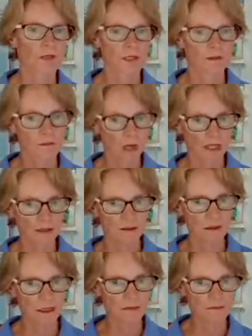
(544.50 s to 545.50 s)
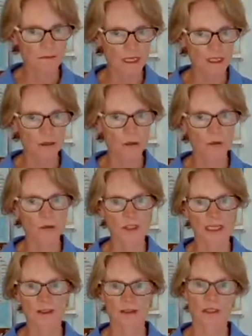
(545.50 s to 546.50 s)
It might mean the horse
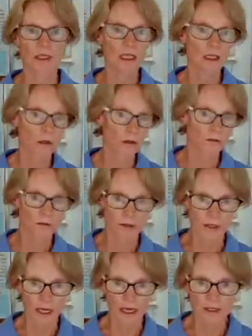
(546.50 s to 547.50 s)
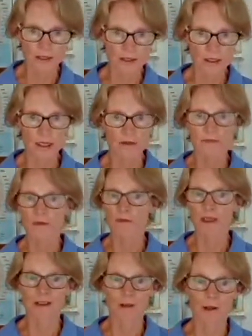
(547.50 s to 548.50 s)
has to look for an answer,
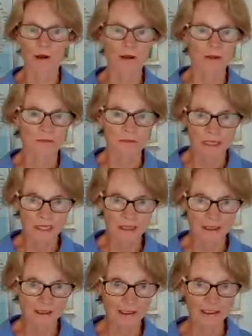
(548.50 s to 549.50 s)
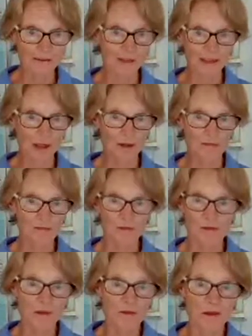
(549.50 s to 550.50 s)
might not know it immediately.
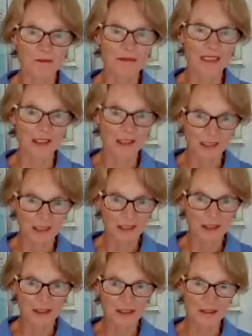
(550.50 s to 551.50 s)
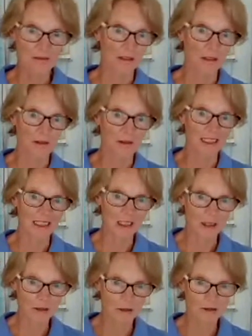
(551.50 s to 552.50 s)
We wouldn't be learning things if we already
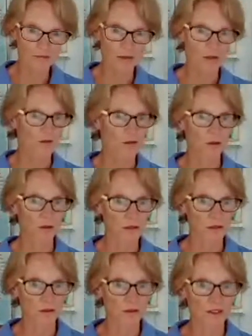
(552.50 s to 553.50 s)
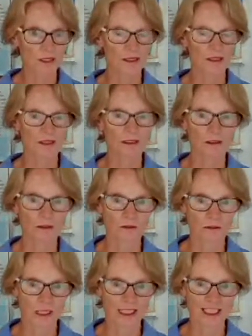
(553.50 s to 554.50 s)
knew them. Of course, your horse is going to
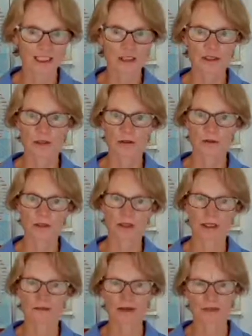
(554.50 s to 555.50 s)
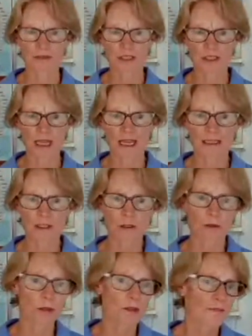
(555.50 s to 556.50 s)
look for answers. Your horse is going to make mistakes.
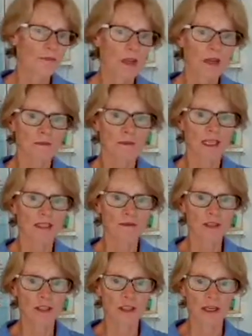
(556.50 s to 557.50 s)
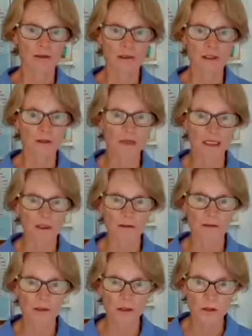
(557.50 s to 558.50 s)
Your horse might even start a little bit
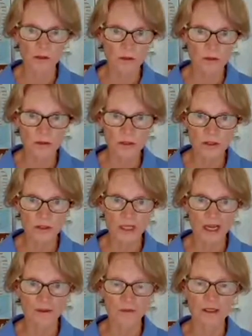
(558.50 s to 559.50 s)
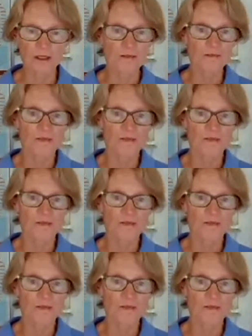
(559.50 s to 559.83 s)
confused to start with.